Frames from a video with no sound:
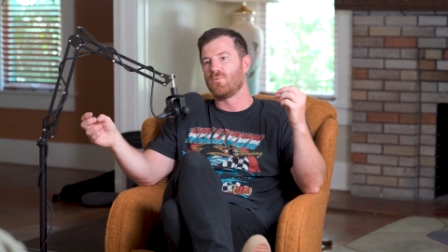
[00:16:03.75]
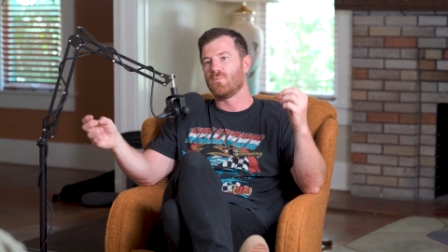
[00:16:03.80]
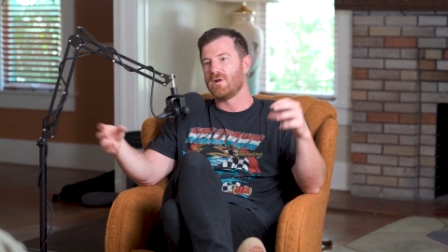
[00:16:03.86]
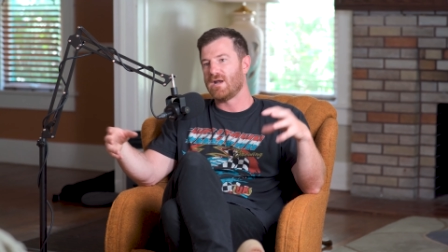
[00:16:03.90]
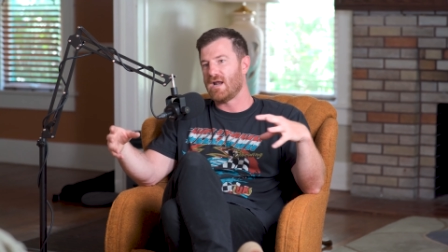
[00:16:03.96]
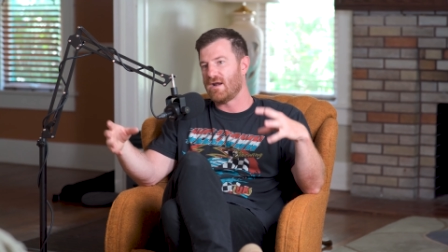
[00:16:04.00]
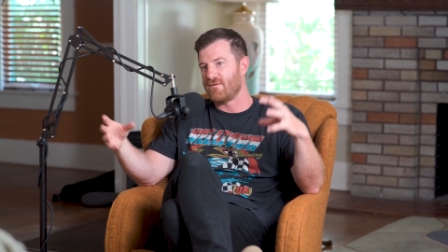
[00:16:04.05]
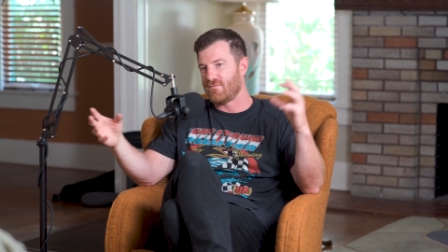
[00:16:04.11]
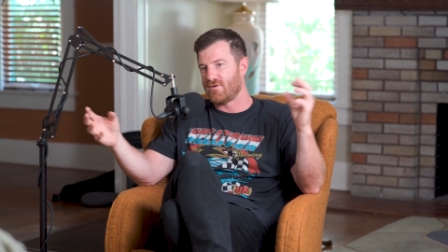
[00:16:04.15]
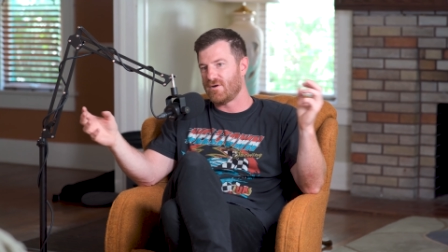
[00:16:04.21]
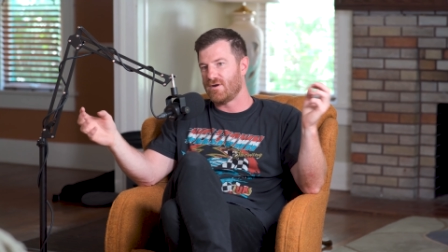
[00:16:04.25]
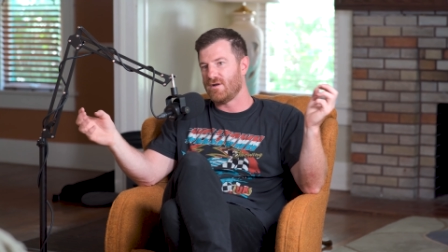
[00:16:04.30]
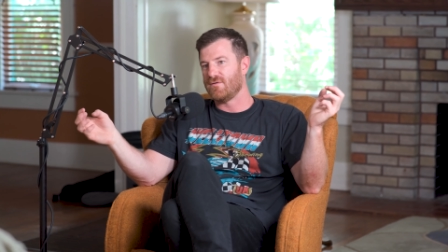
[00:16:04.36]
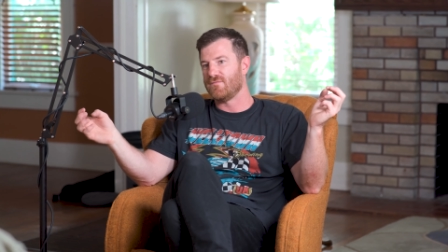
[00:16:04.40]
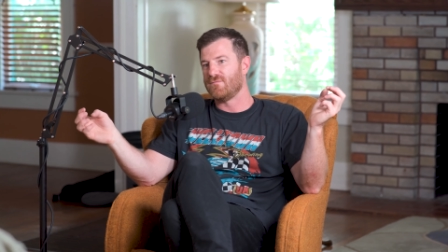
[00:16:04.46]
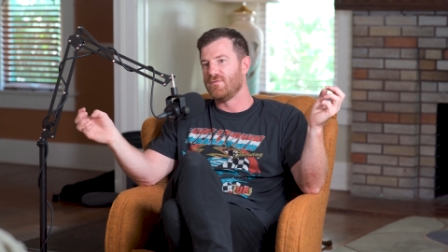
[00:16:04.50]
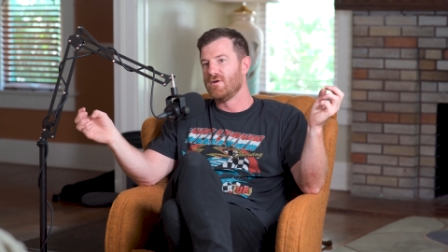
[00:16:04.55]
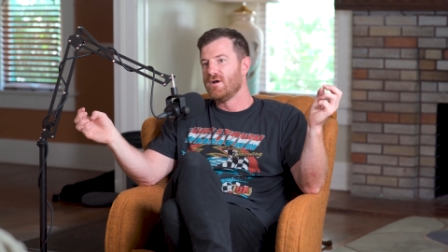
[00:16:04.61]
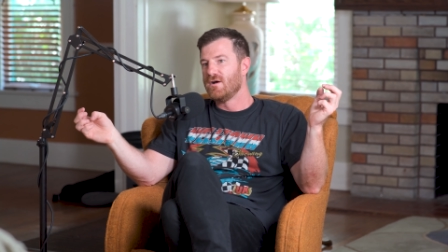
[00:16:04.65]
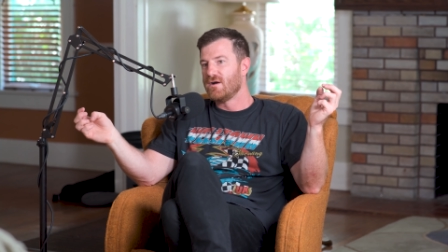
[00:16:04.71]
or whatever
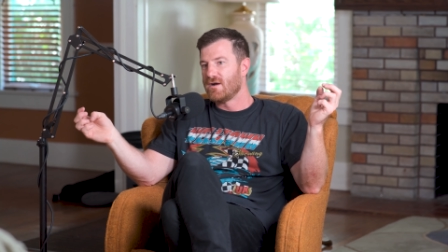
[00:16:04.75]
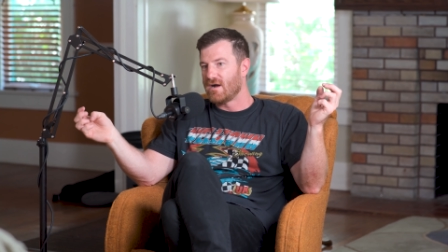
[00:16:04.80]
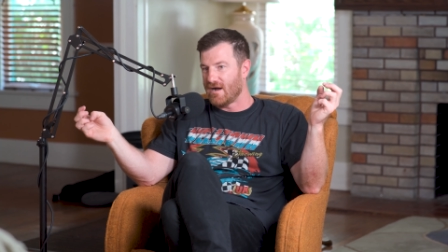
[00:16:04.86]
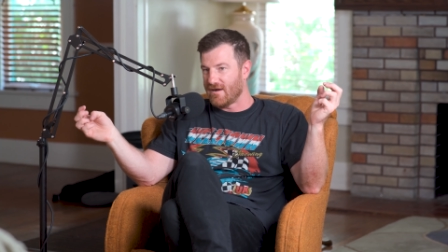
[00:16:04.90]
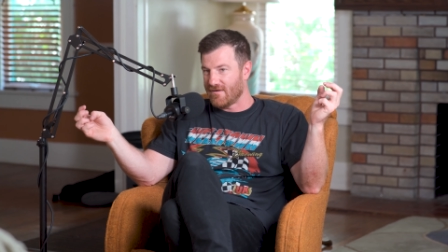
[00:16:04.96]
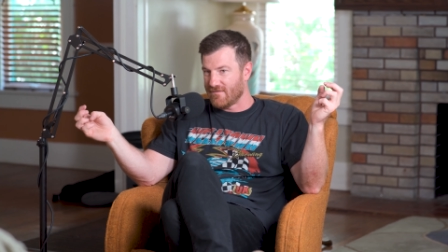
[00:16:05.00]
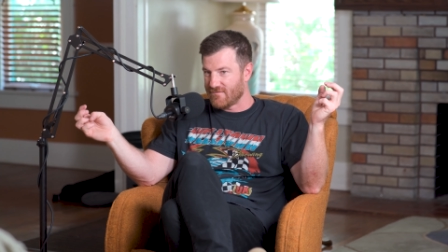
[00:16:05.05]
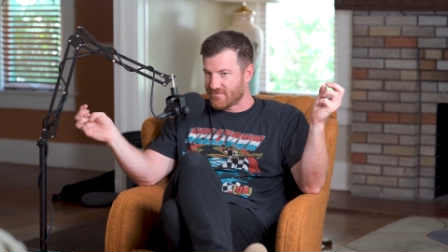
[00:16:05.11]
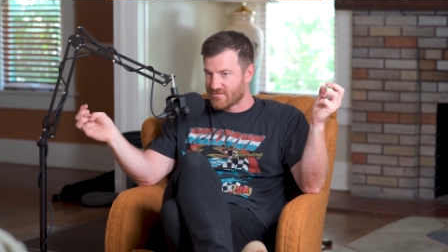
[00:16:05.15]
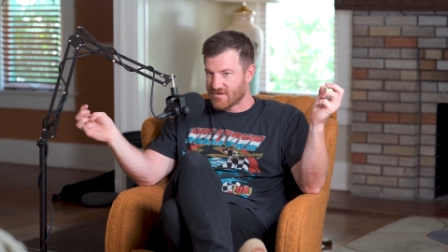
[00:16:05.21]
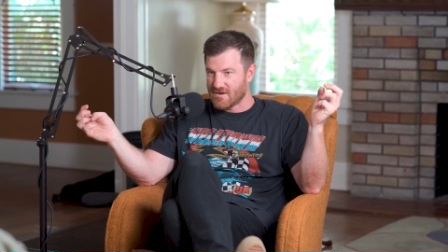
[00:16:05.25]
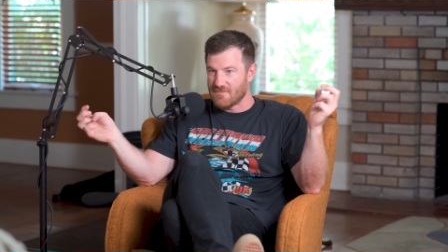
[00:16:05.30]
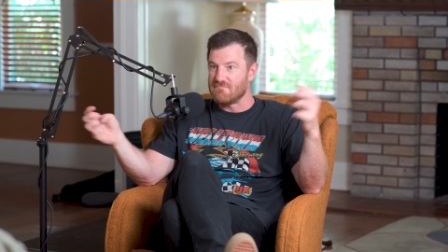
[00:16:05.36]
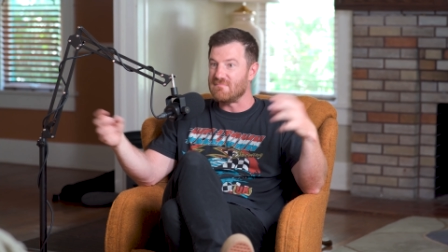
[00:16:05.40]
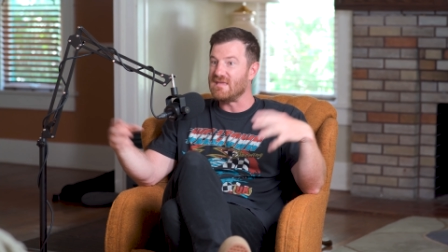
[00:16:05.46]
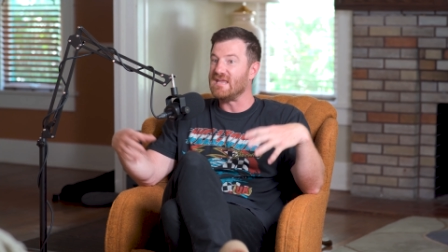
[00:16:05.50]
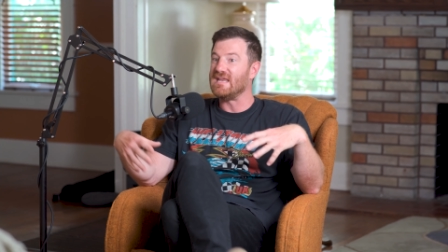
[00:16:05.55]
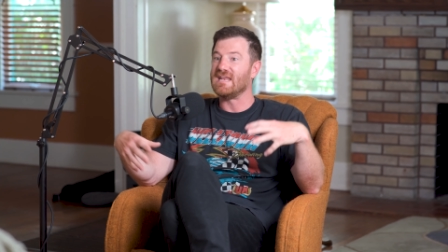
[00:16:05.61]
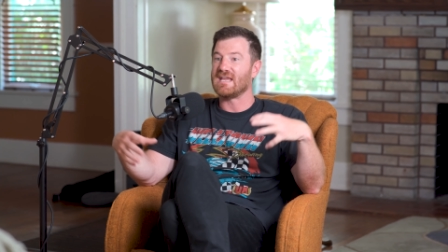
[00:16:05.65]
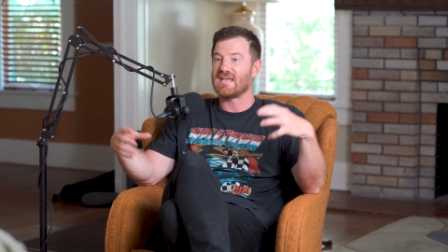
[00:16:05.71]
of of
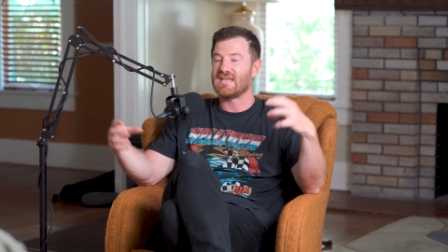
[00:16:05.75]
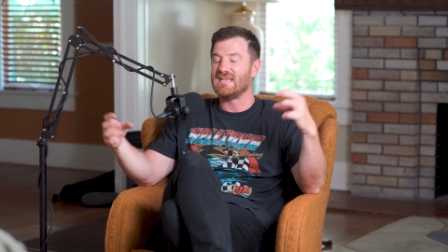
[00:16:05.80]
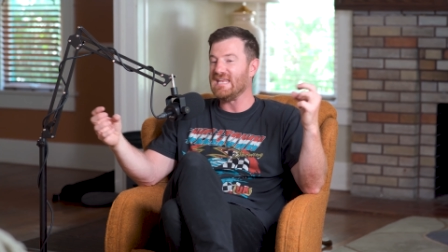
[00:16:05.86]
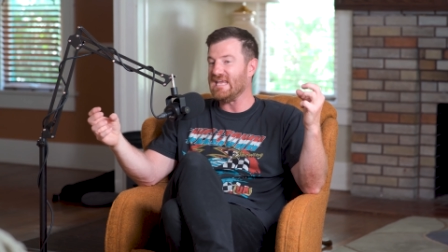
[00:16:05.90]
comedic